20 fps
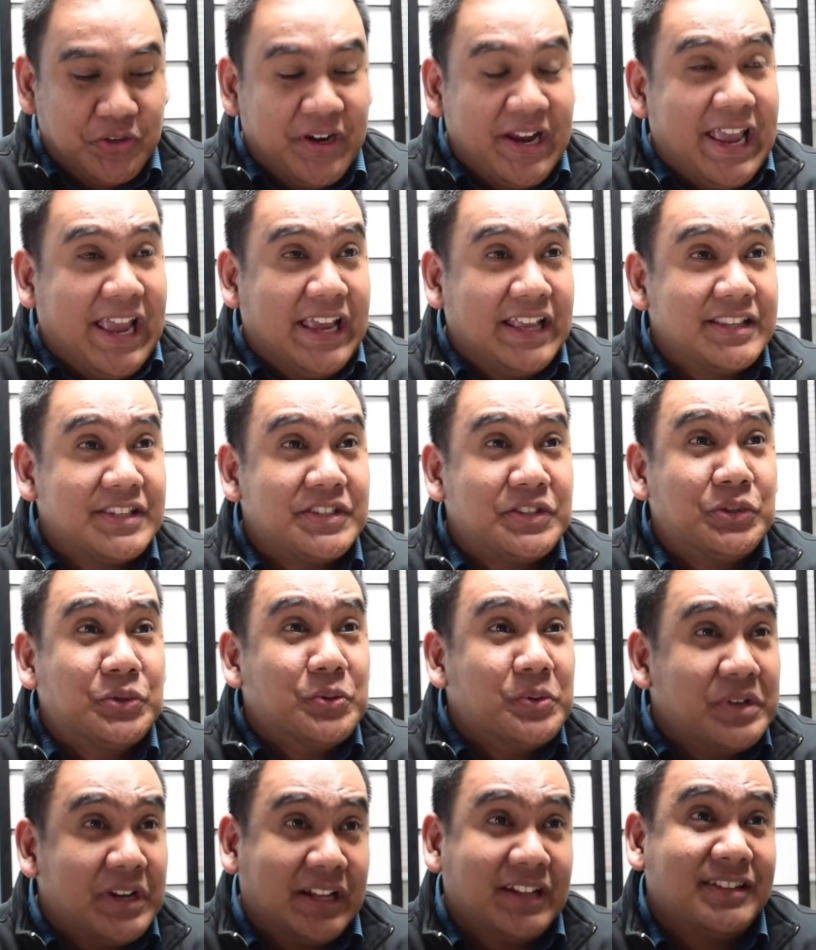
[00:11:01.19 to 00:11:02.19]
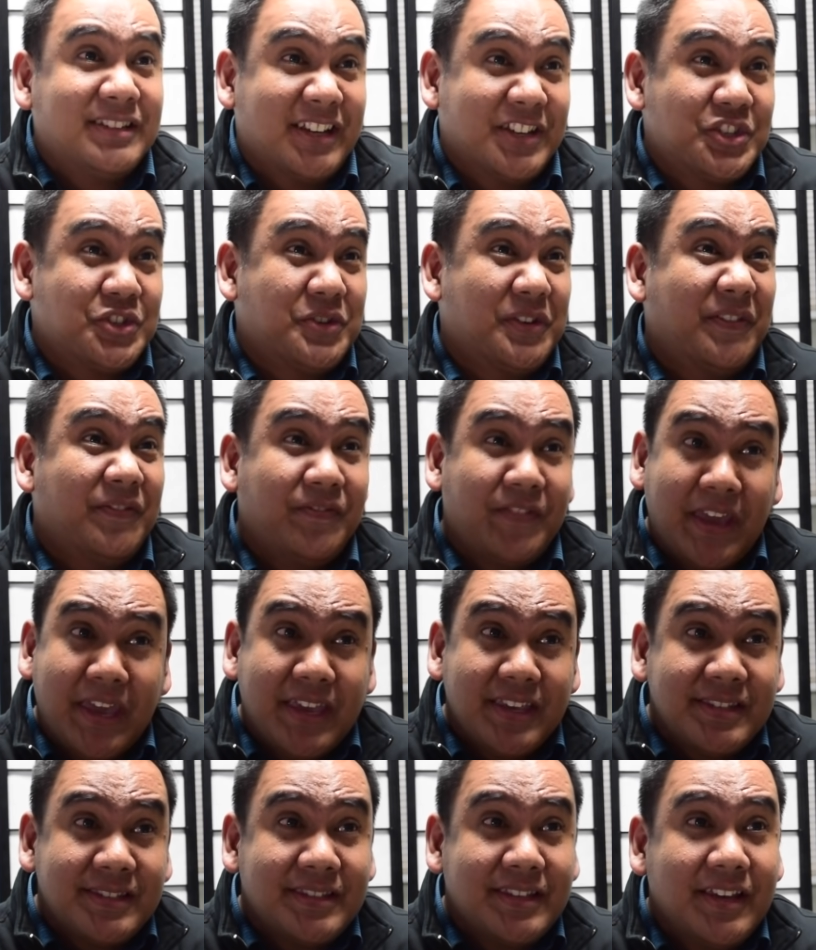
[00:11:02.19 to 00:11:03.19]
your hands, do not touch your
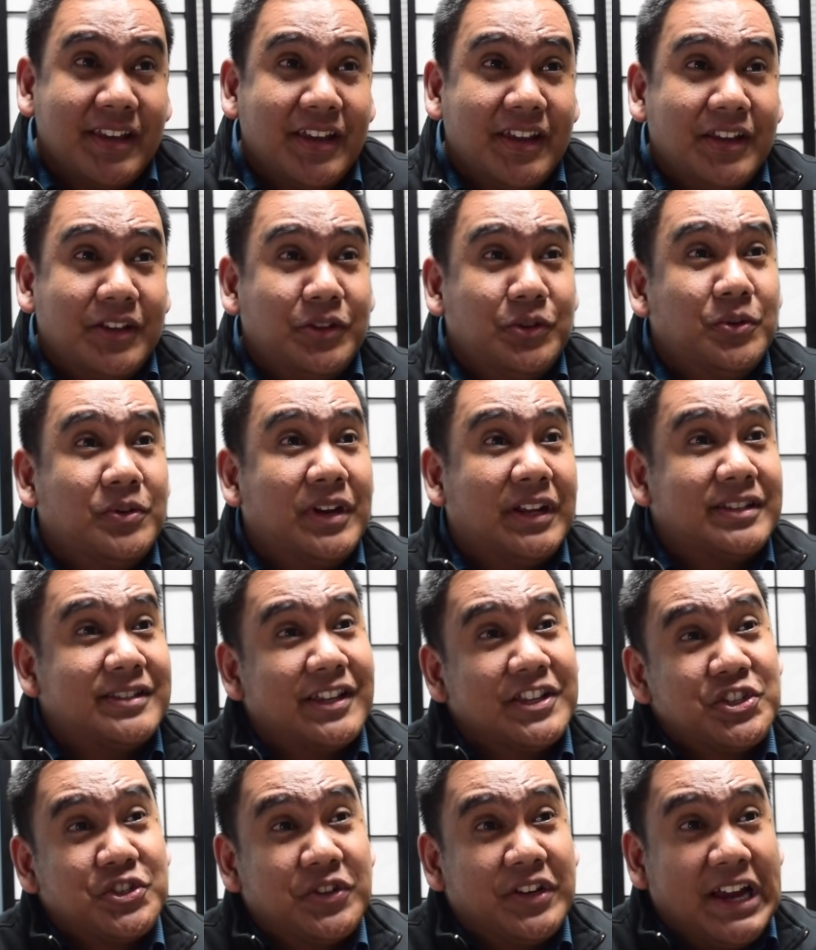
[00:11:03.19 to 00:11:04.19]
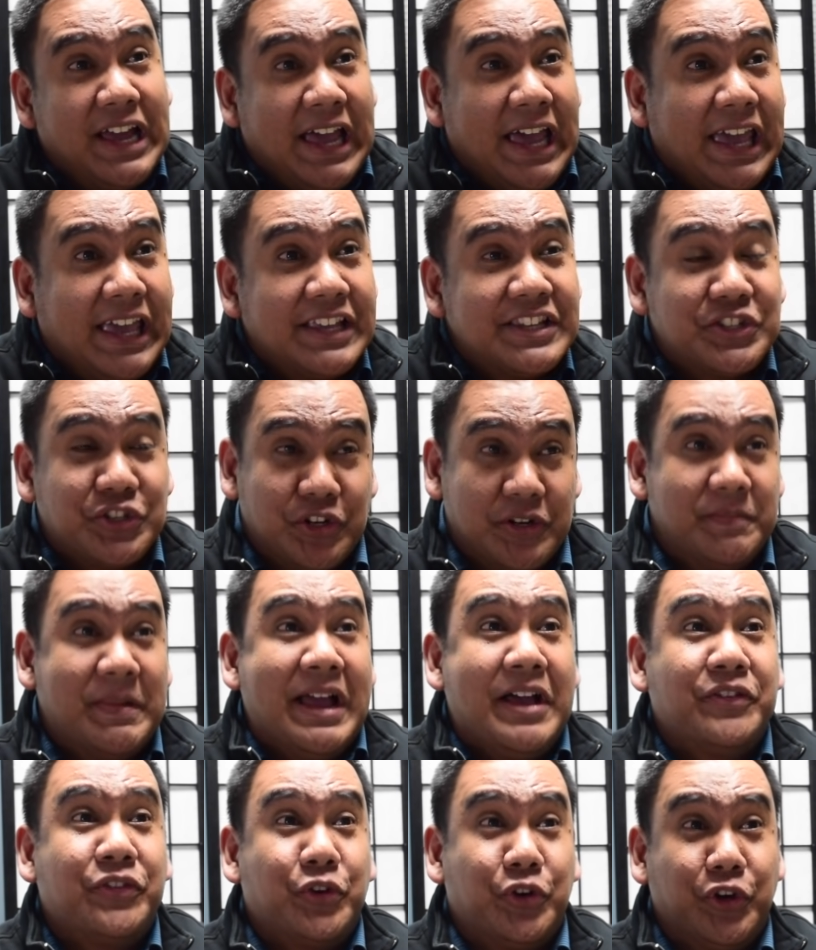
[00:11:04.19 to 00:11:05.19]
face. Mm-hmm. Do not touch your eyes, your
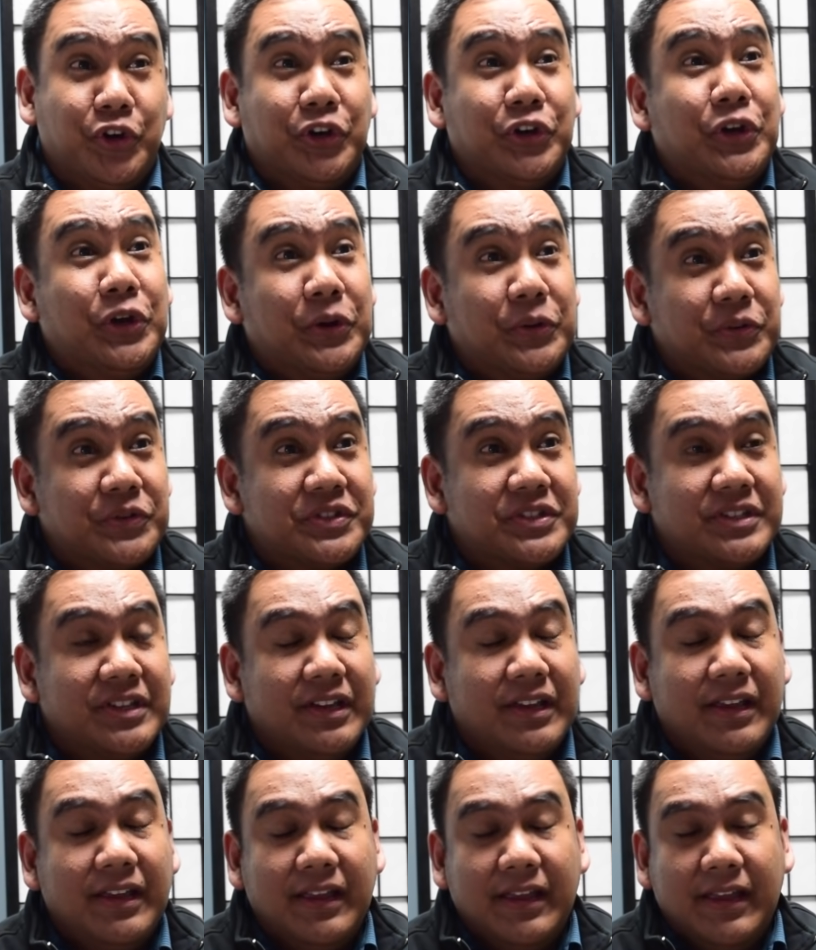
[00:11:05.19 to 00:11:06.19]
mouth, or your nose. Mm-hmm.